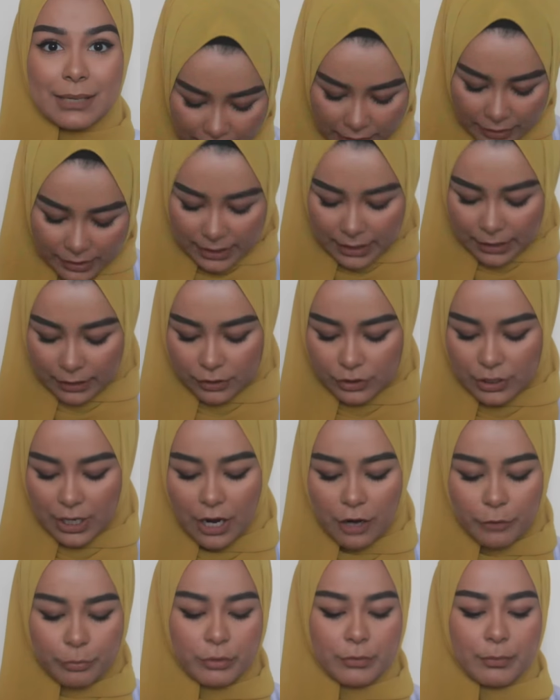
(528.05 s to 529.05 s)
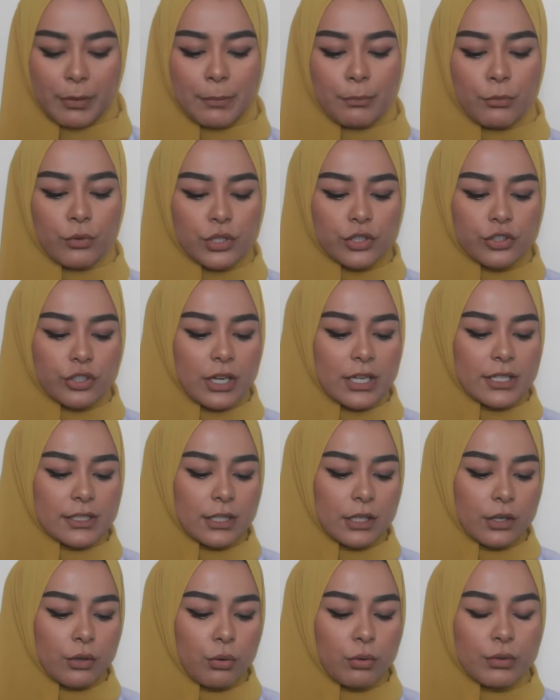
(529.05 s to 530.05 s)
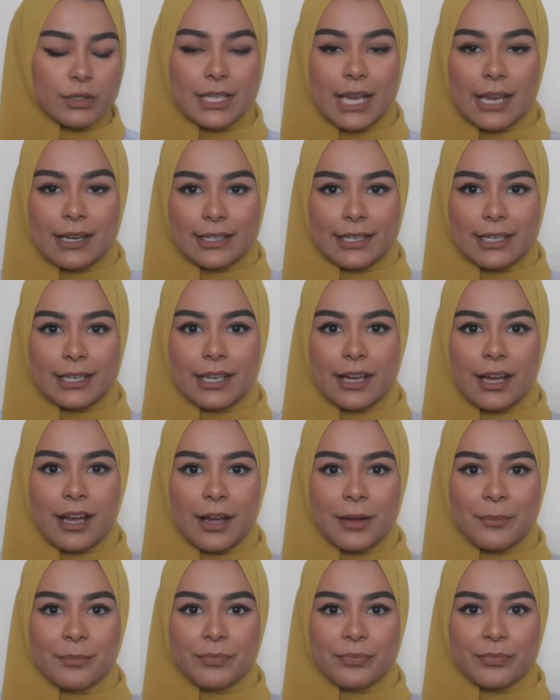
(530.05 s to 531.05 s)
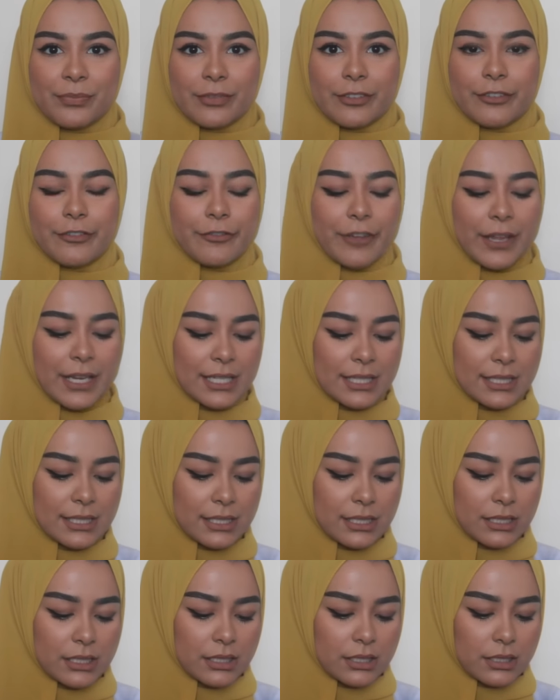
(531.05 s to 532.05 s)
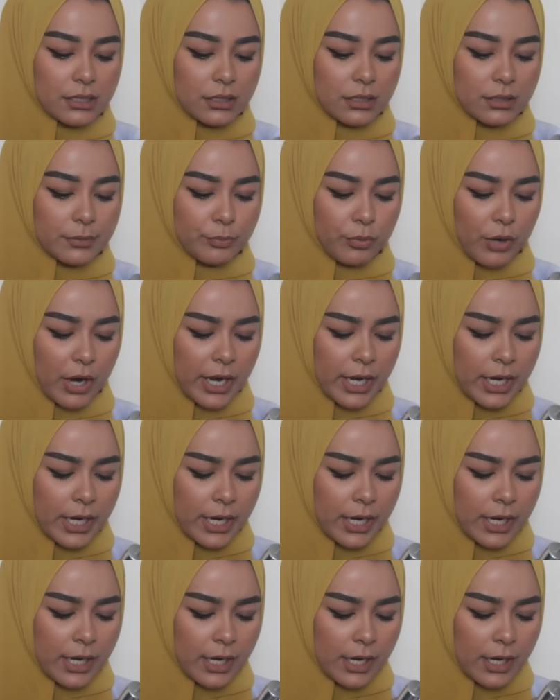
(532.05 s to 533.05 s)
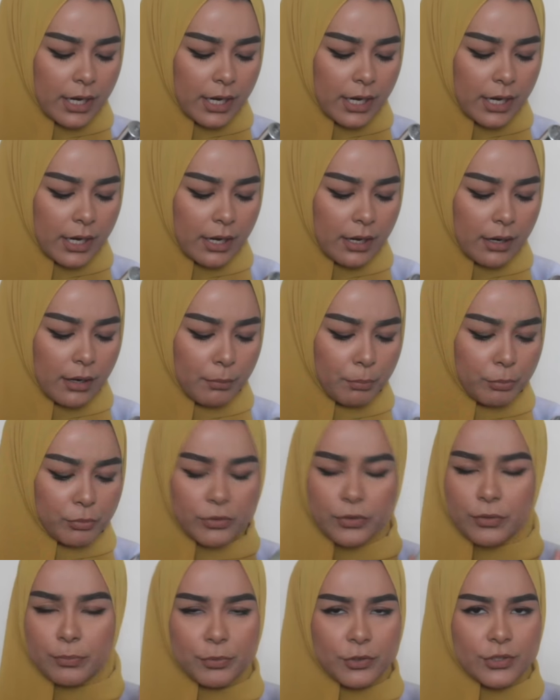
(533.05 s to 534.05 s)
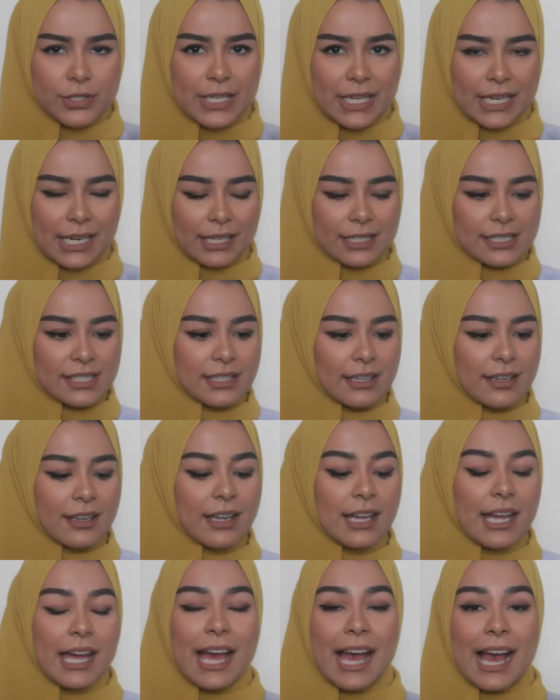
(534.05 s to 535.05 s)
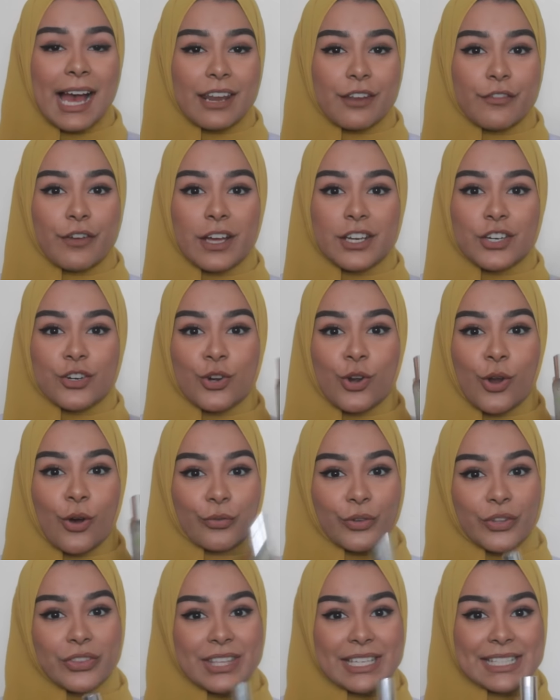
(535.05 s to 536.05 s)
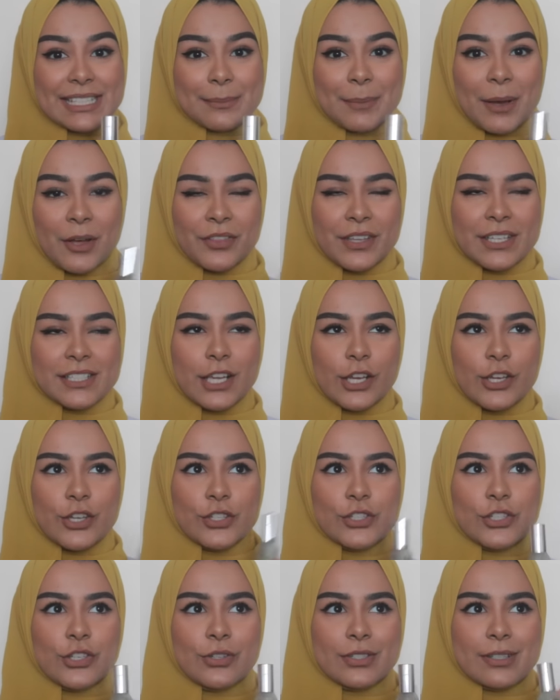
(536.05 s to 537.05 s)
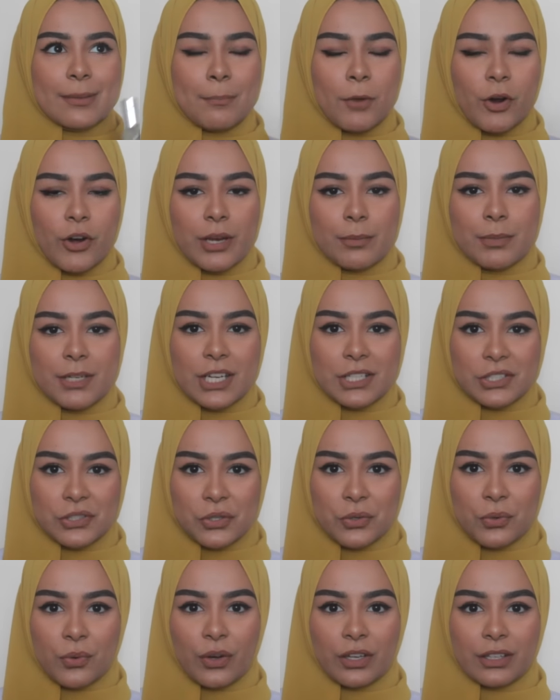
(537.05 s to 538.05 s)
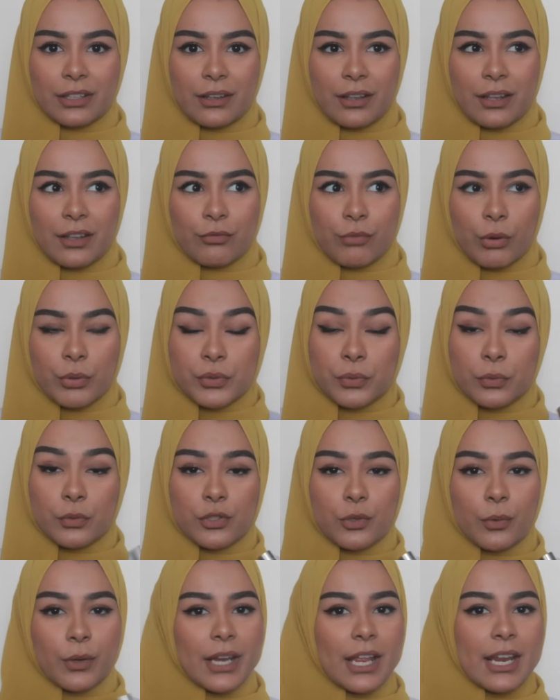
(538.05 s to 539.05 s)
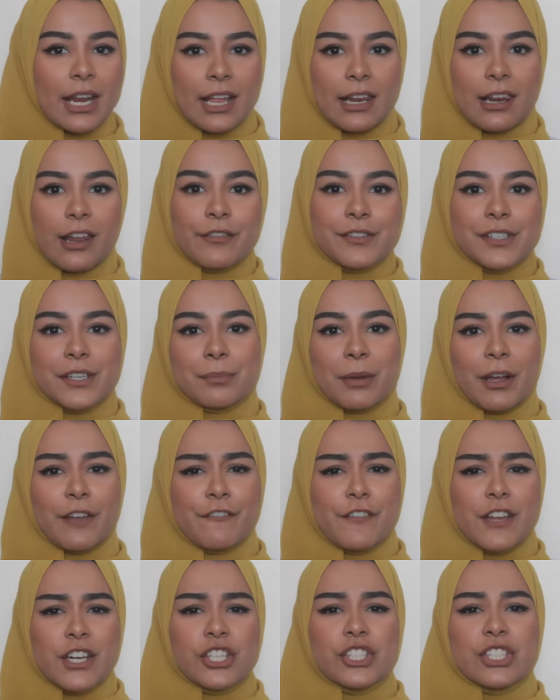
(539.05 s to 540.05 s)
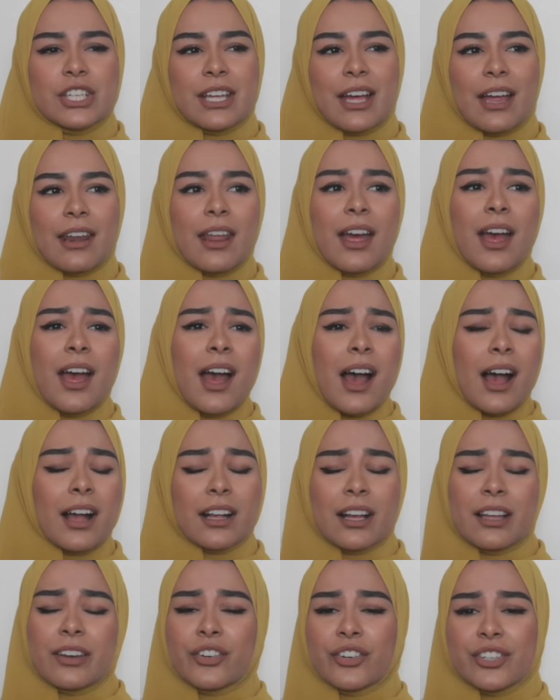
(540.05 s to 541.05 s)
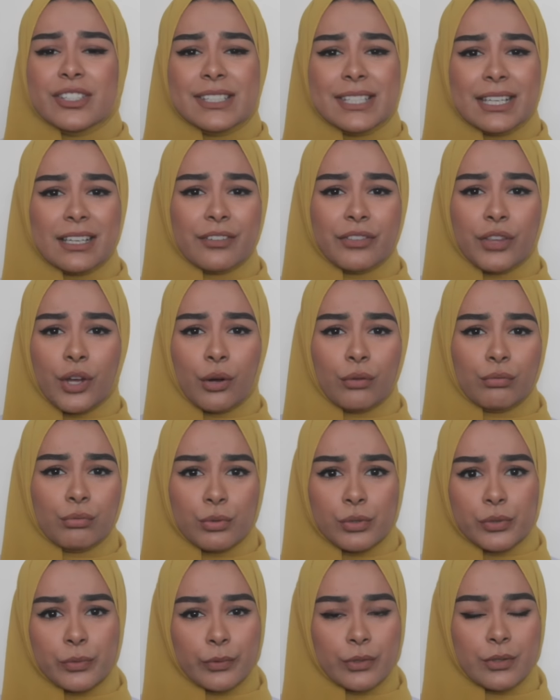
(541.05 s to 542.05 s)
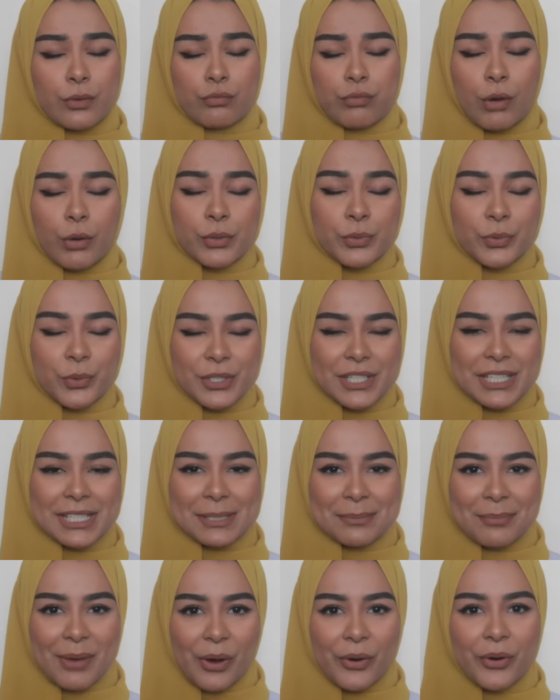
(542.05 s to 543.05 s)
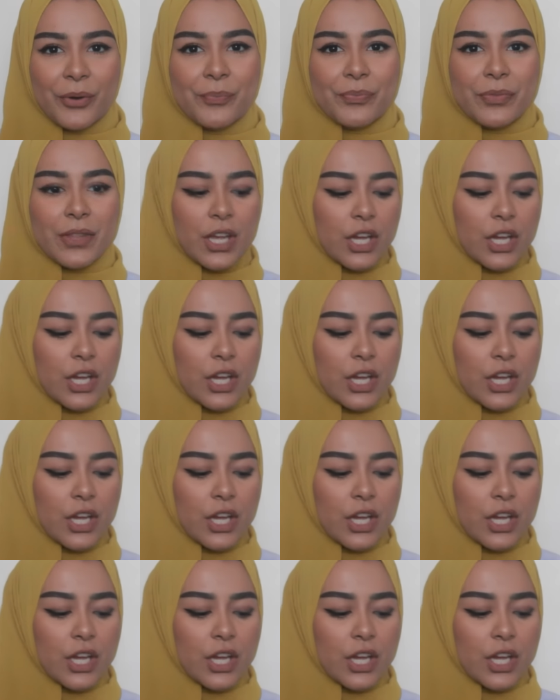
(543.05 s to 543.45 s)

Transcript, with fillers: Another thing to help with my moisture is the Caudalie um, face spray Beauty Elixir, and I've heard a lot of good things about this. I used to use the Mario Badescu one, the Rosewater one, and I loved it, but I finished it and I kind of got sick of the whole Rosewater, water smell.